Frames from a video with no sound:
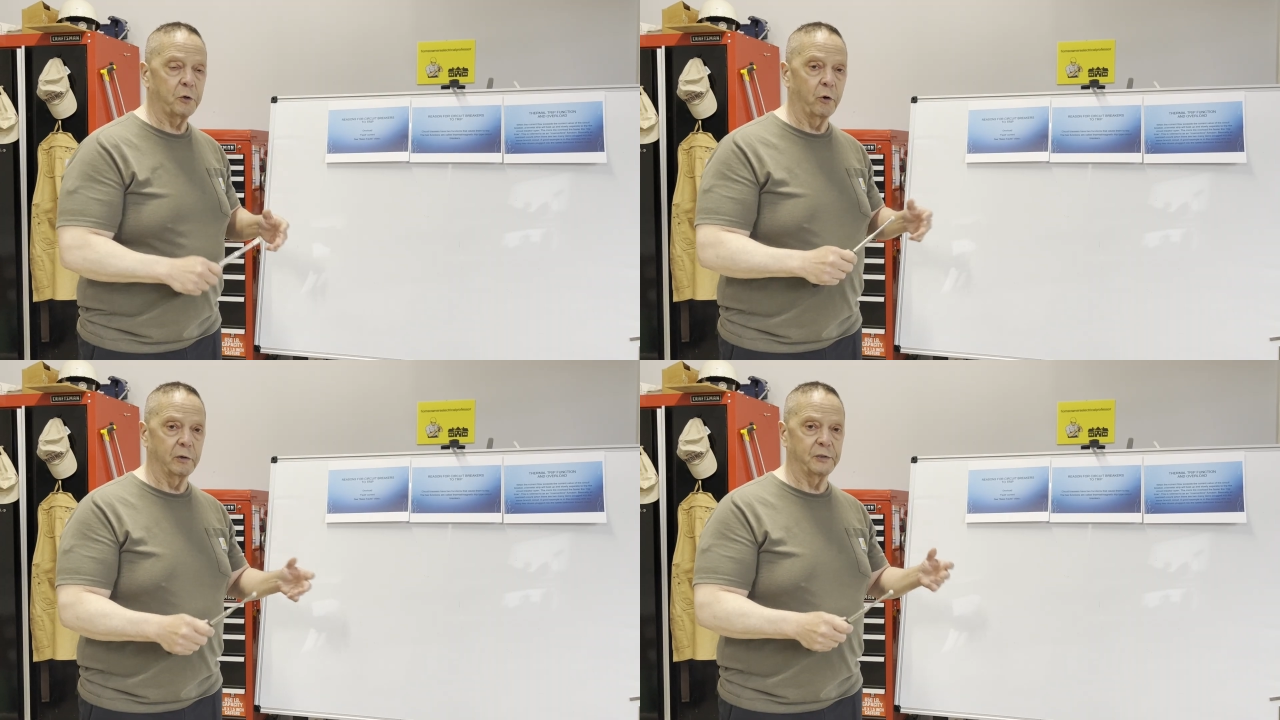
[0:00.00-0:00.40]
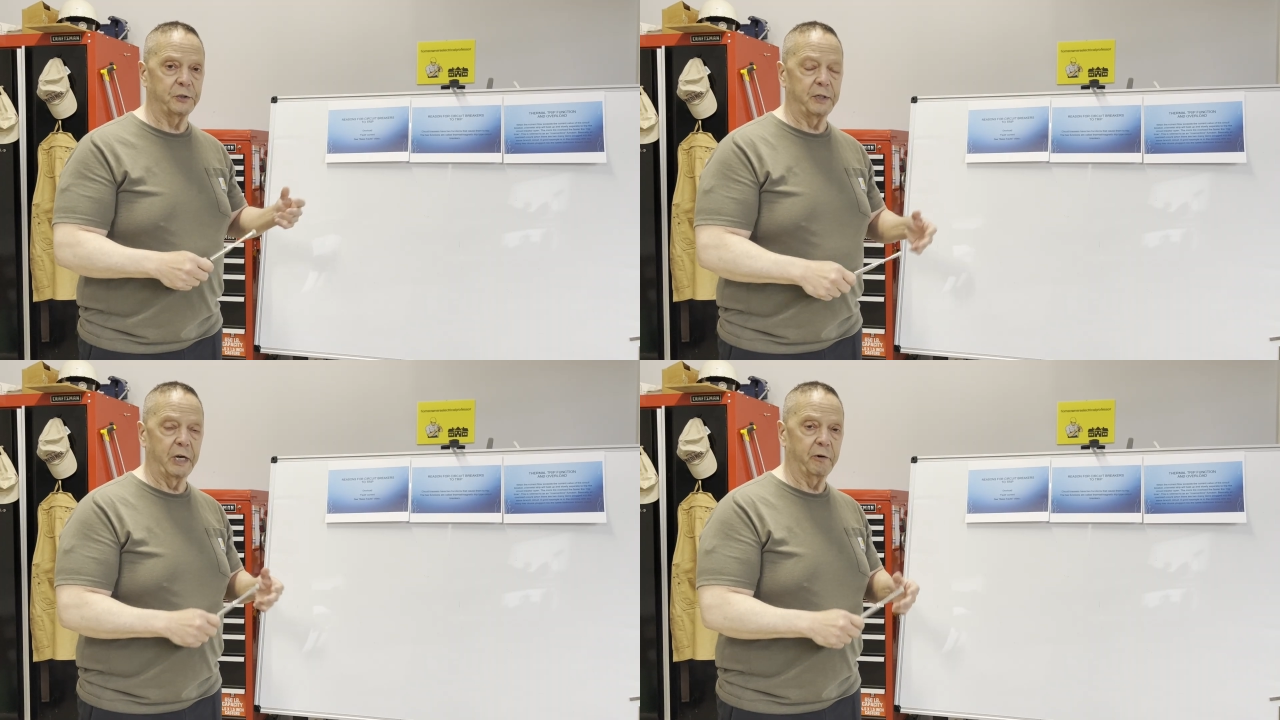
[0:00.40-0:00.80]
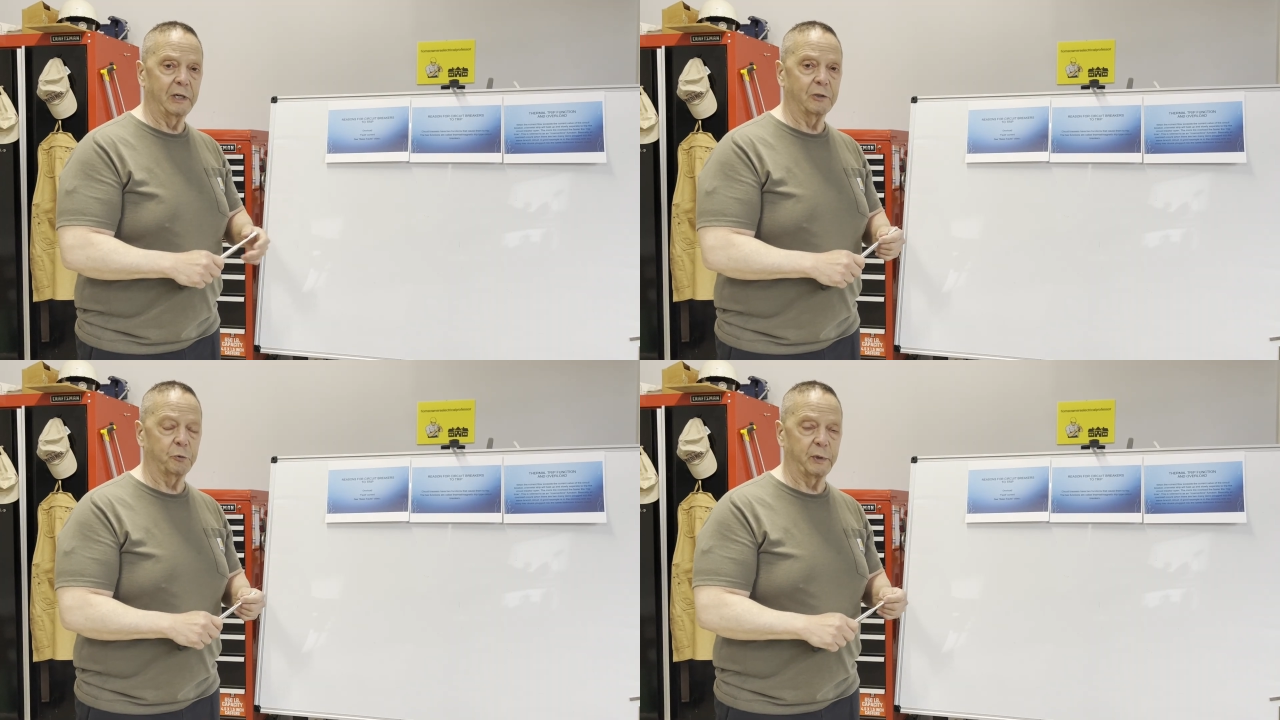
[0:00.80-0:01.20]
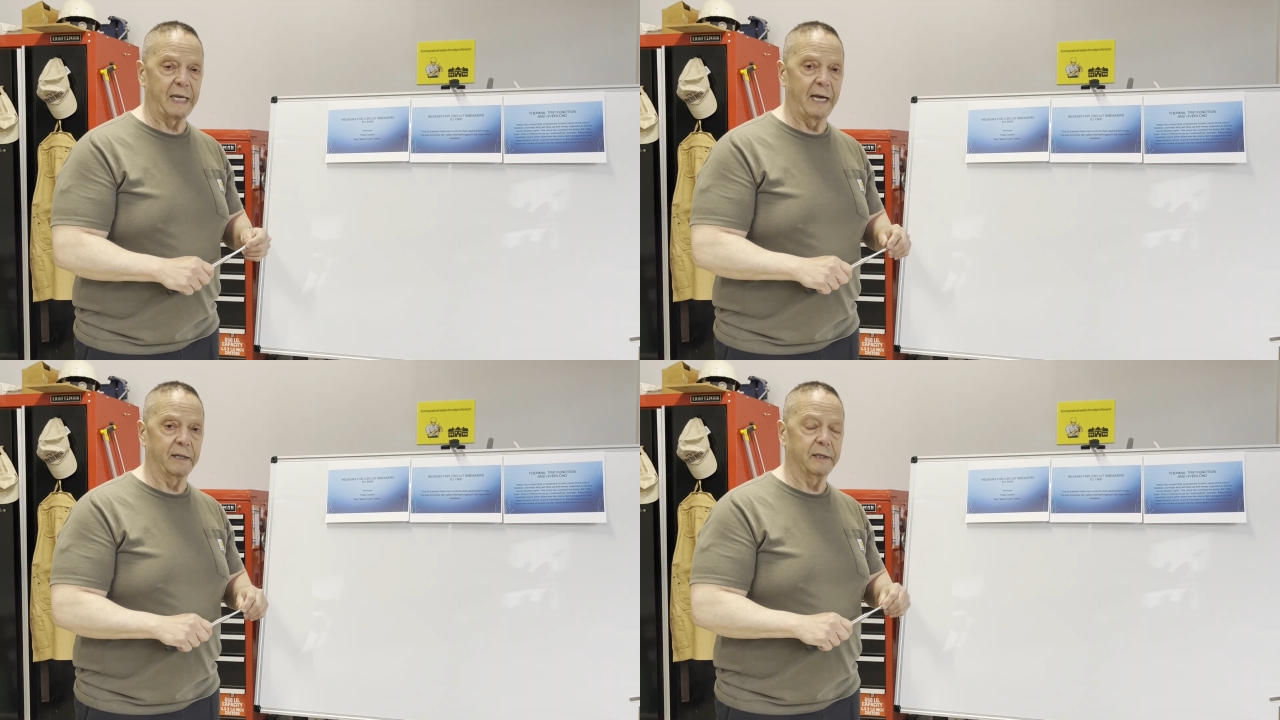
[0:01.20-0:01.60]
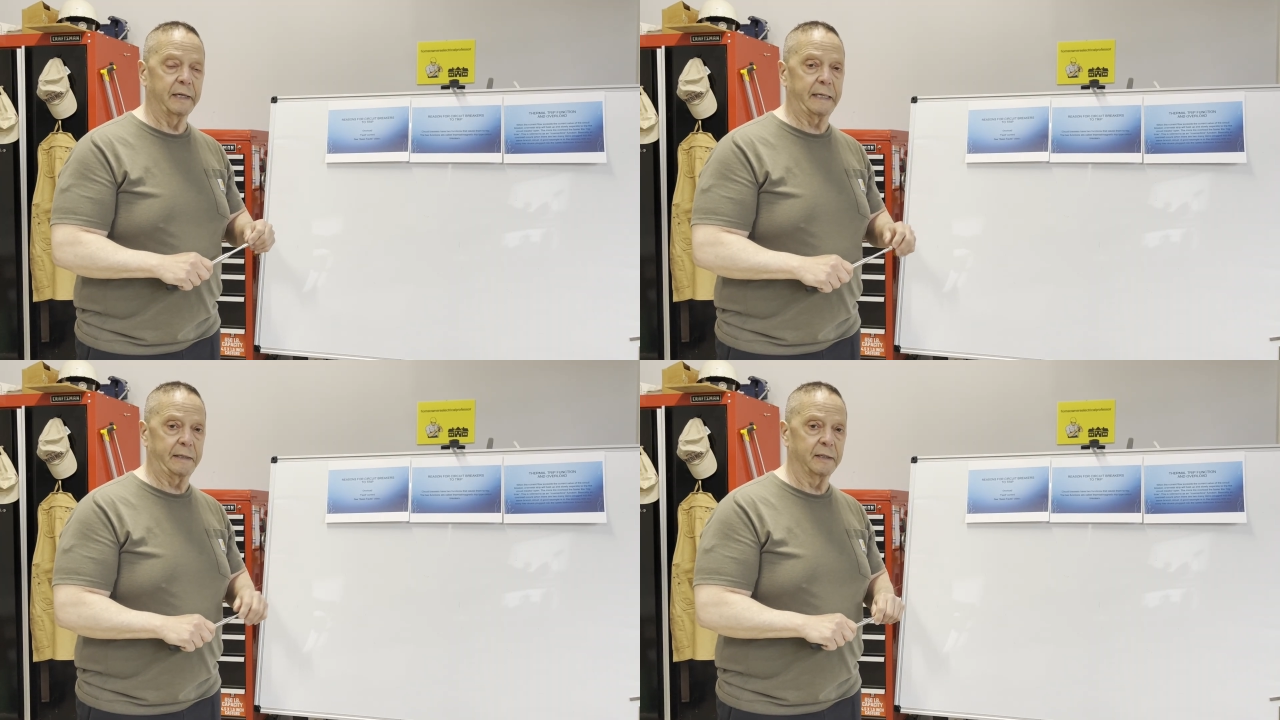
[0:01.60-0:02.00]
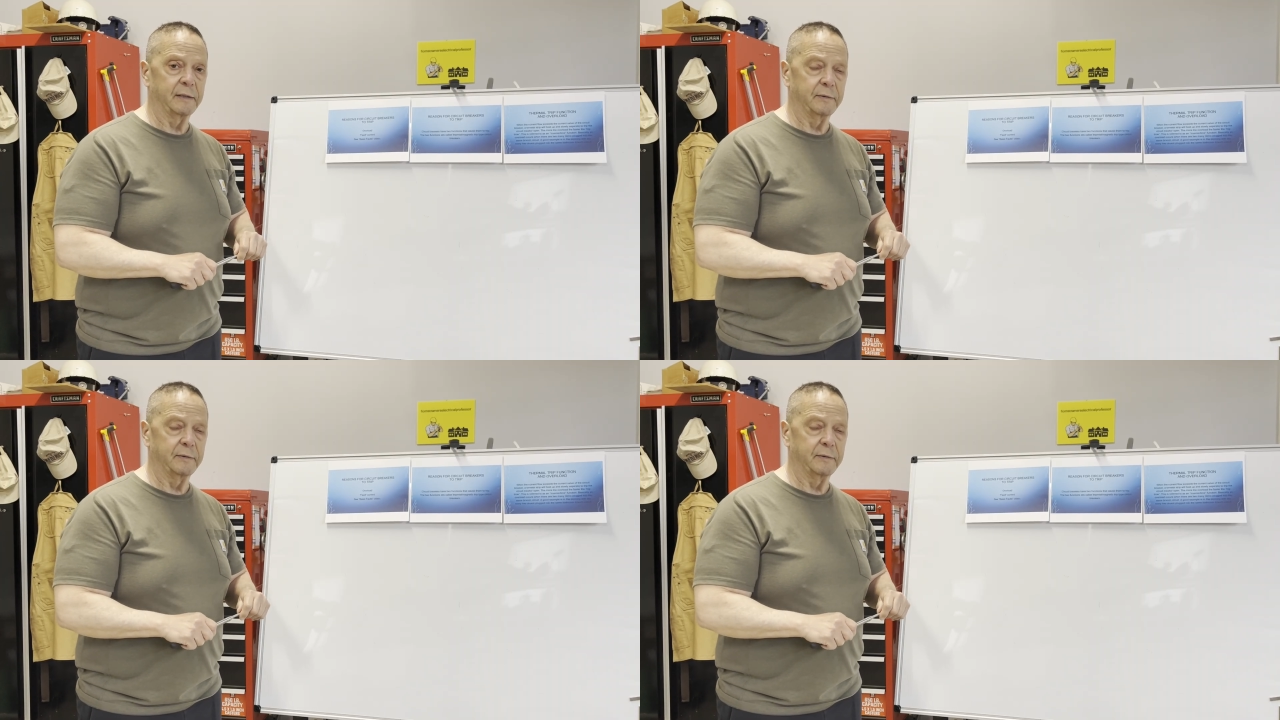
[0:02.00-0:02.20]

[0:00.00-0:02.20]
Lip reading: current scenarios without